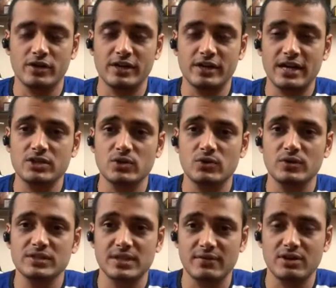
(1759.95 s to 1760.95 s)
on average you're
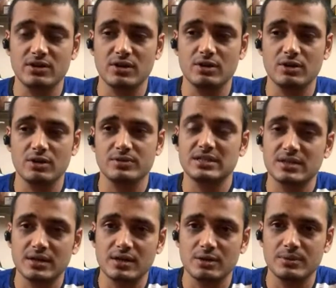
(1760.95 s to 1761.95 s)
doing 700
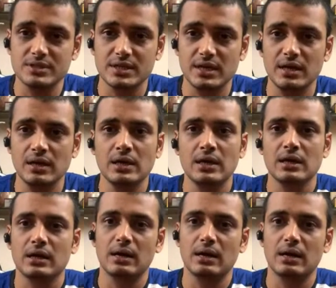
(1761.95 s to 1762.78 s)
600 kilometers a day.